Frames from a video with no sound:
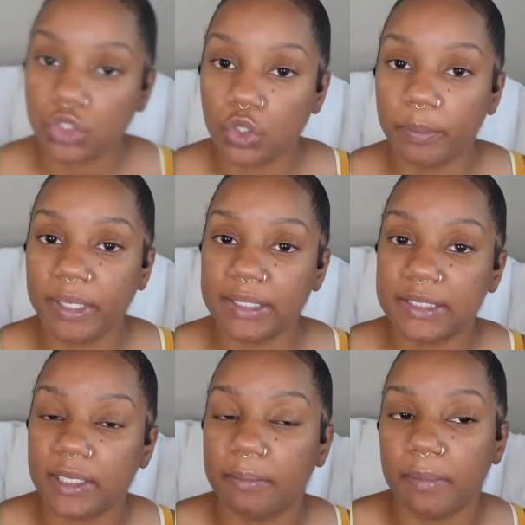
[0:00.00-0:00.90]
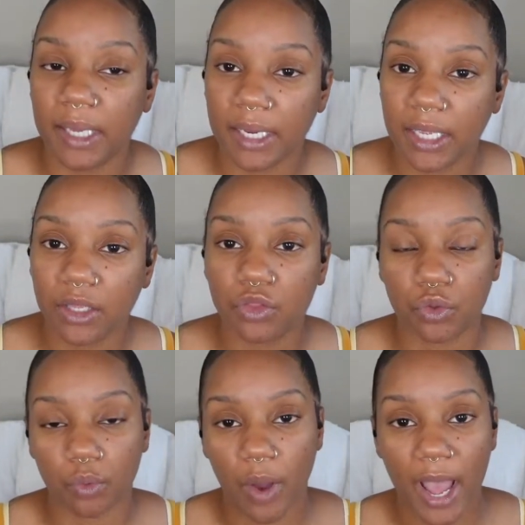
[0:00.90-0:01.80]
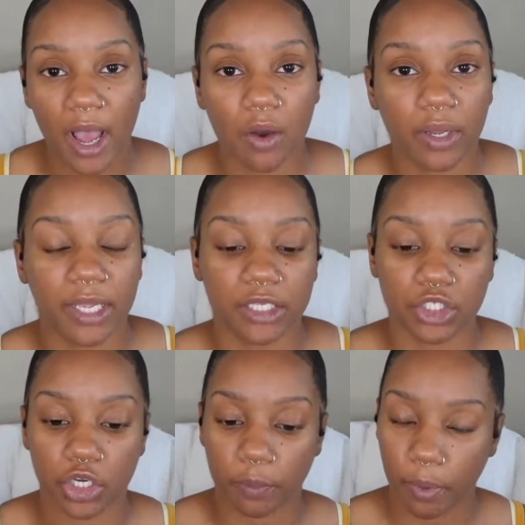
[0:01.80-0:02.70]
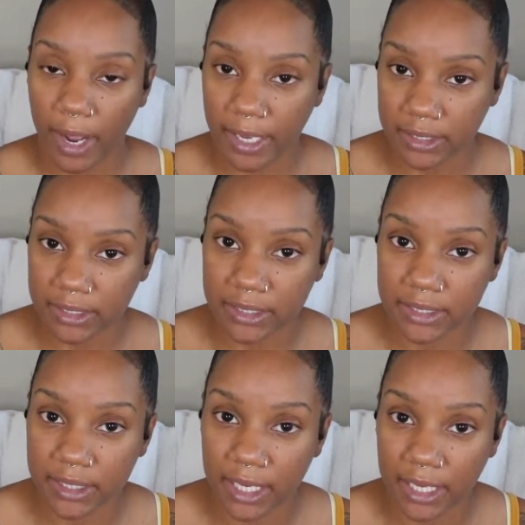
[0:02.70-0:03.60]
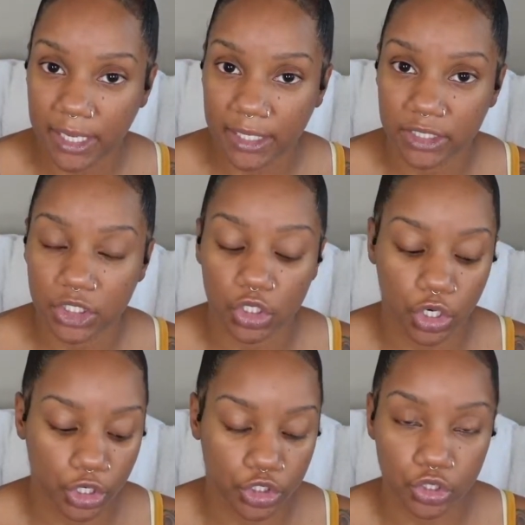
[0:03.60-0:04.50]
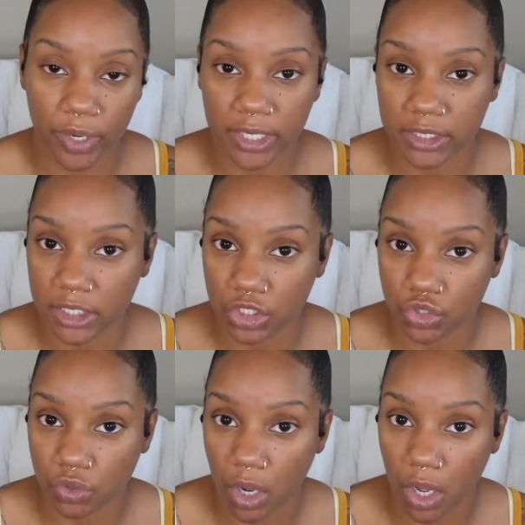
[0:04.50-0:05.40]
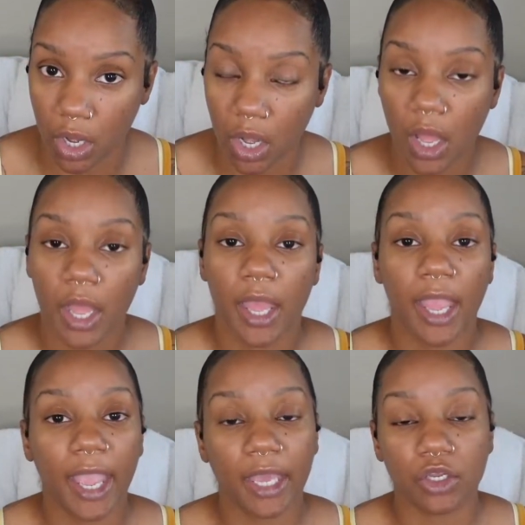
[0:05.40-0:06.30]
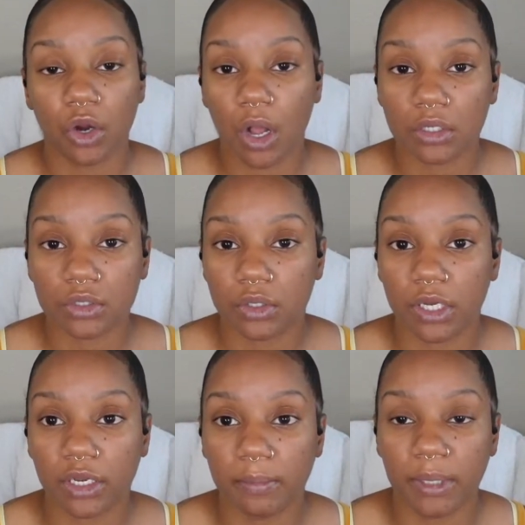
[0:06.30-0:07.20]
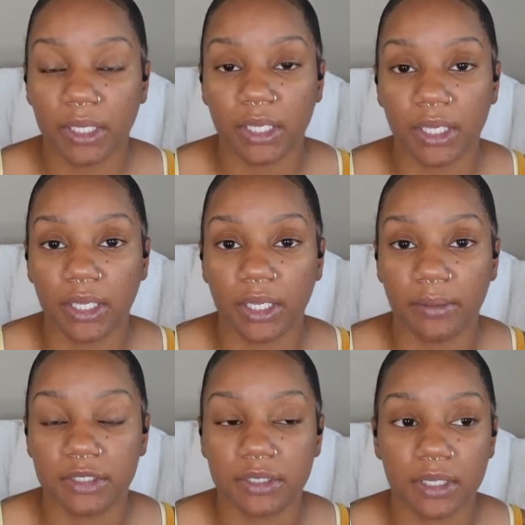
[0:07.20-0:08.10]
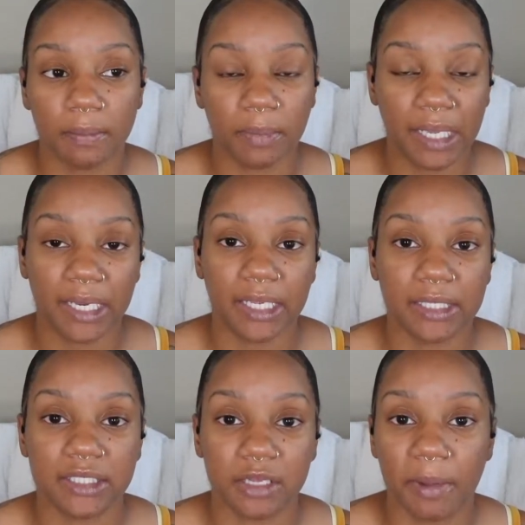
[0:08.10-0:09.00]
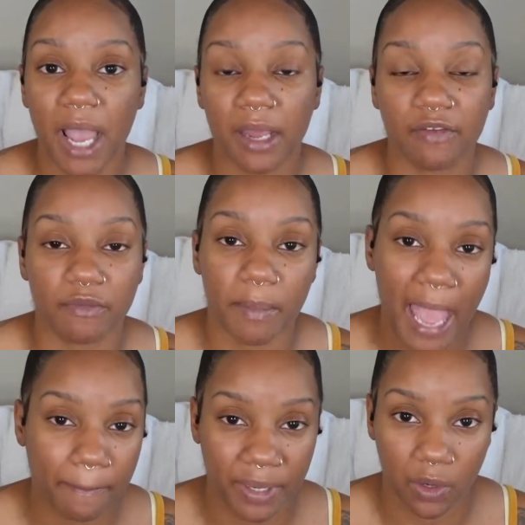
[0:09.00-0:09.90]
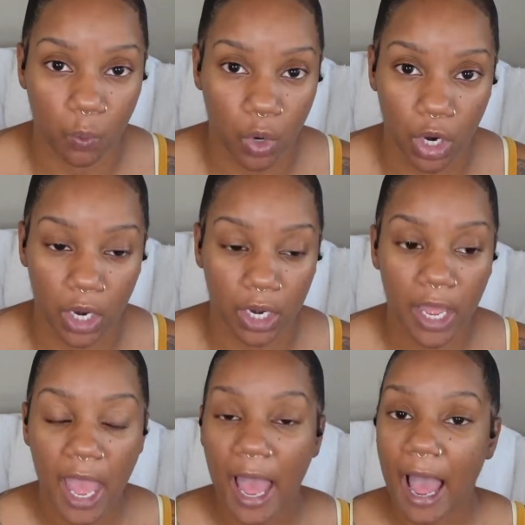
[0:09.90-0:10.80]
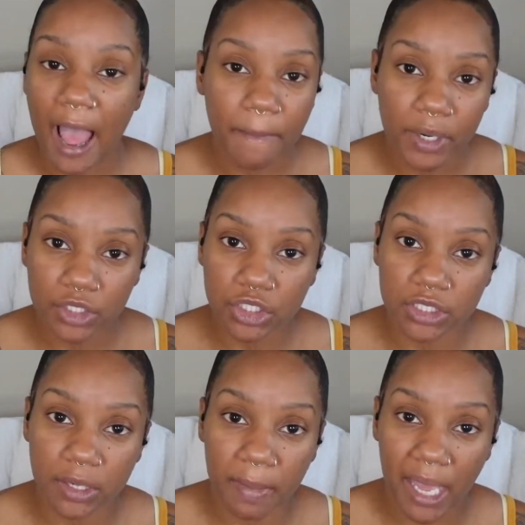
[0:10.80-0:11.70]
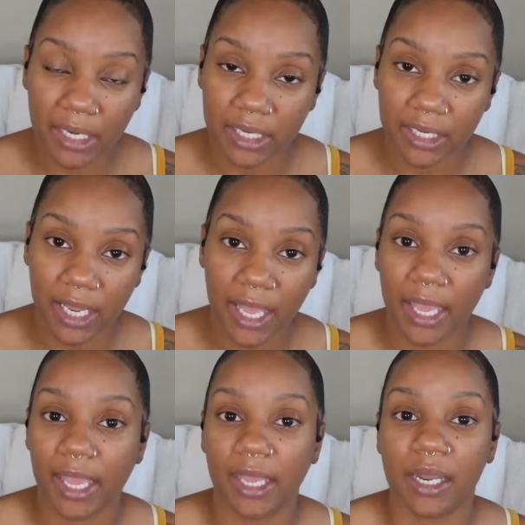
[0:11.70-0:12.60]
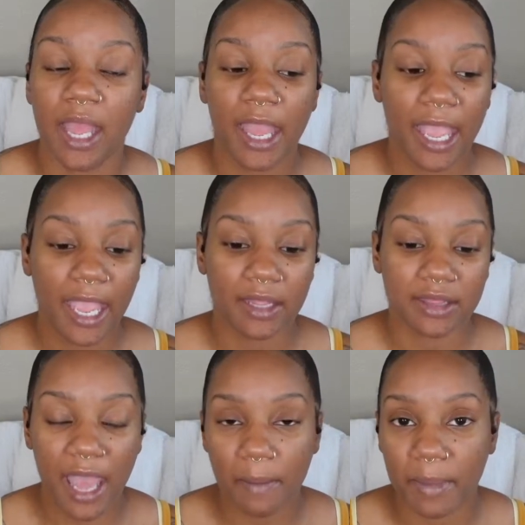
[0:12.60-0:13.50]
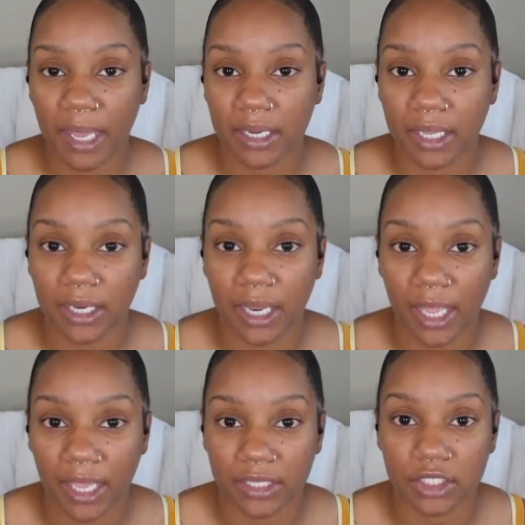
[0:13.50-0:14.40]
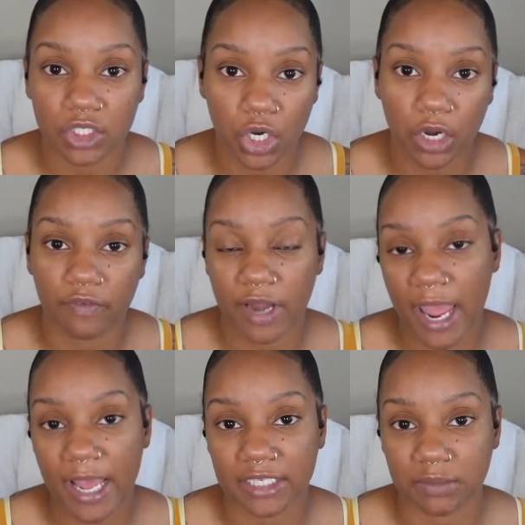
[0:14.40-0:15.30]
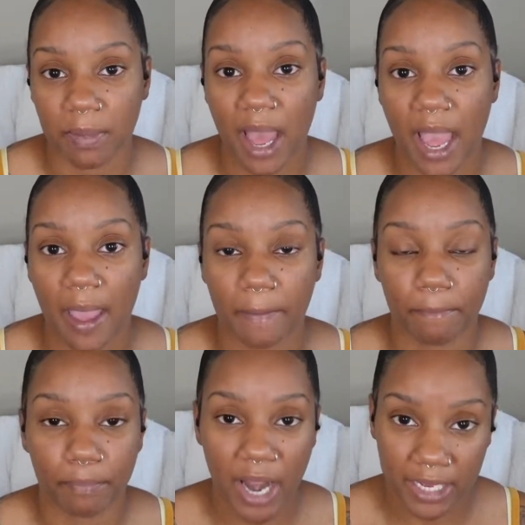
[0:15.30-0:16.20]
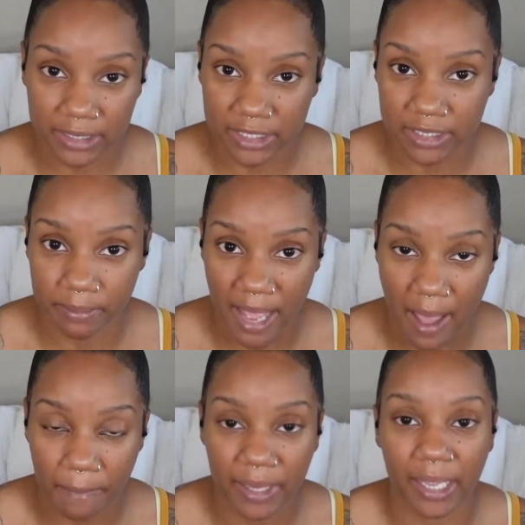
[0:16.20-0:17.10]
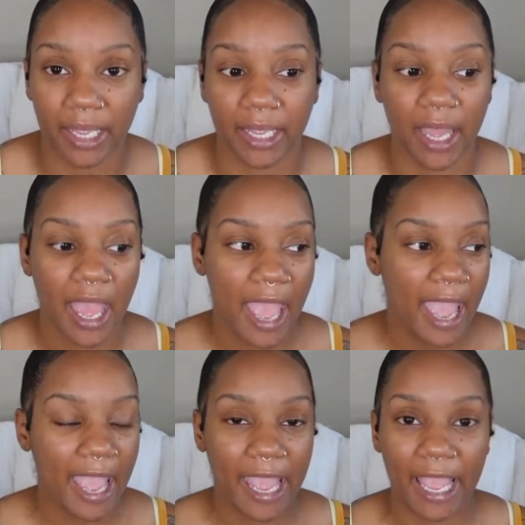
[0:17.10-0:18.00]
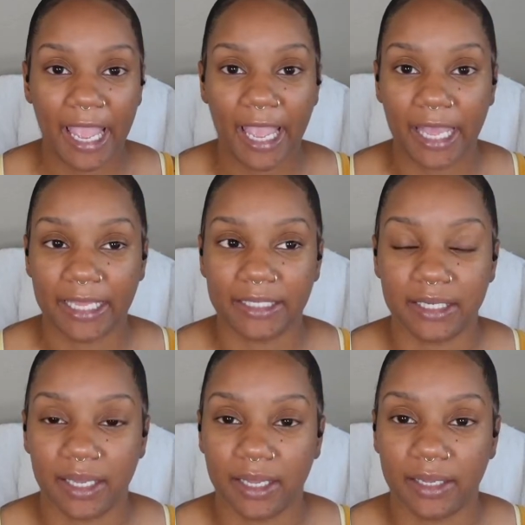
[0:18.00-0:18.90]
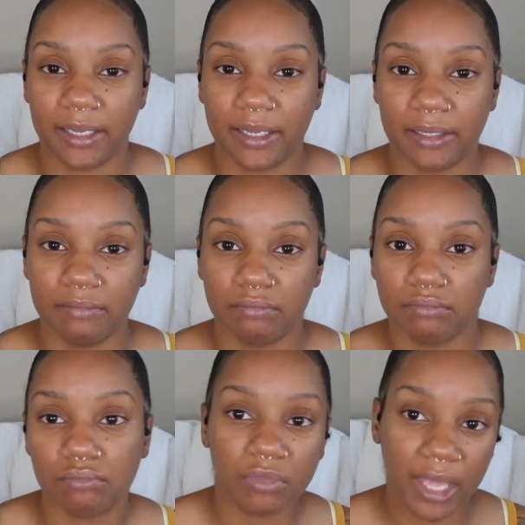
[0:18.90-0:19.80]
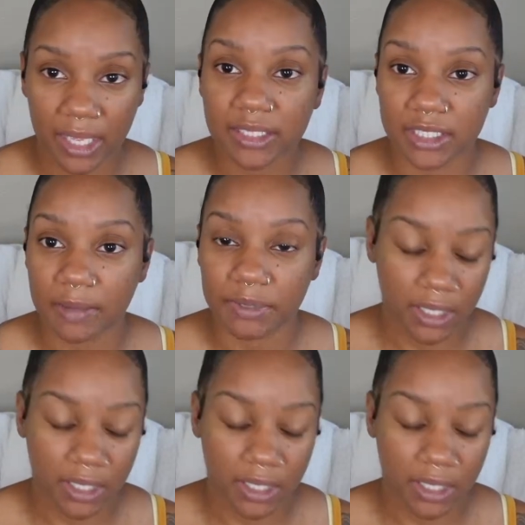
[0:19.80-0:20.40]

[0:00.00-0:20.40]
you'll be submitting throughout is your practice skins, your trace and draw, and you're also going to be submitting some kind of mapping work. I purchased a mannequin head, and that mannequin head served as my practice mapping, and they accepted